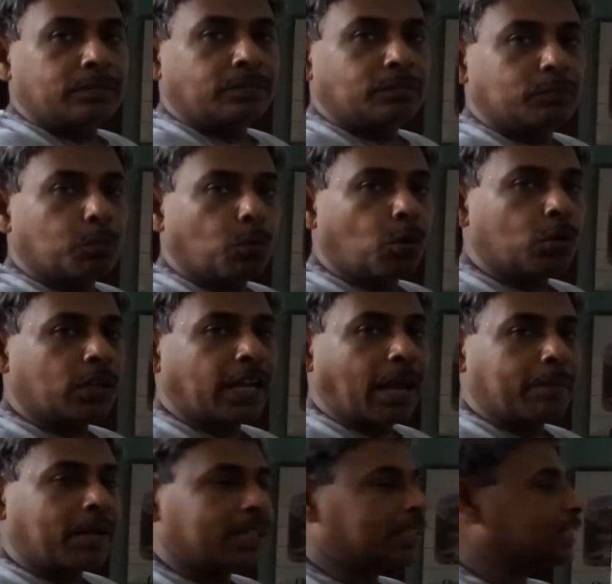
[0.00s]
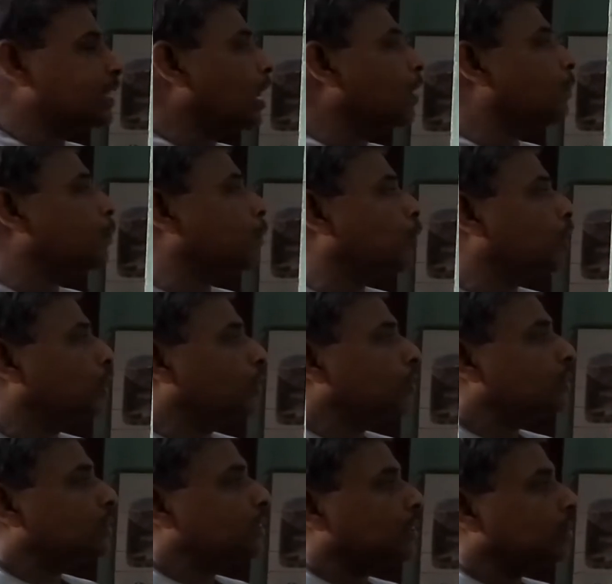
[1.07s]
and most of
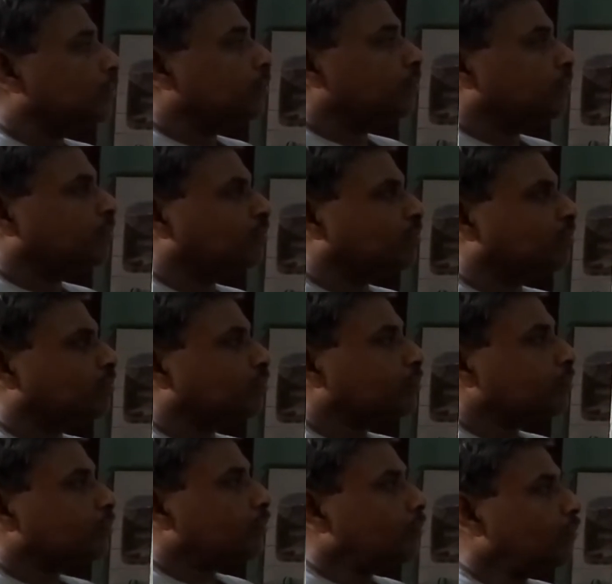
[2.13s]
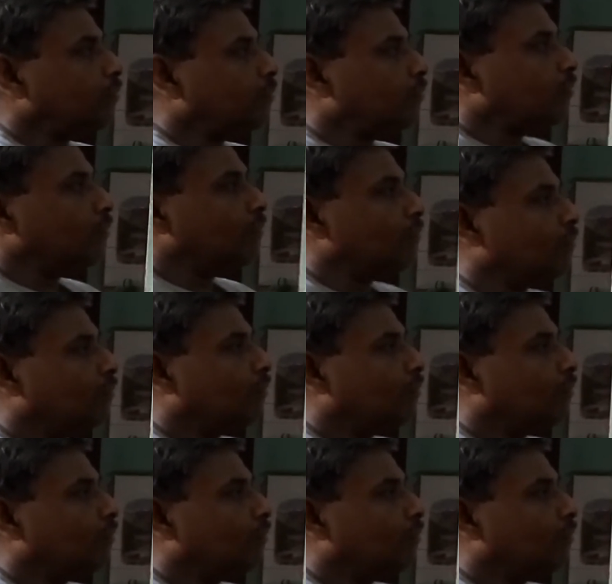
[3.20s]
the gametes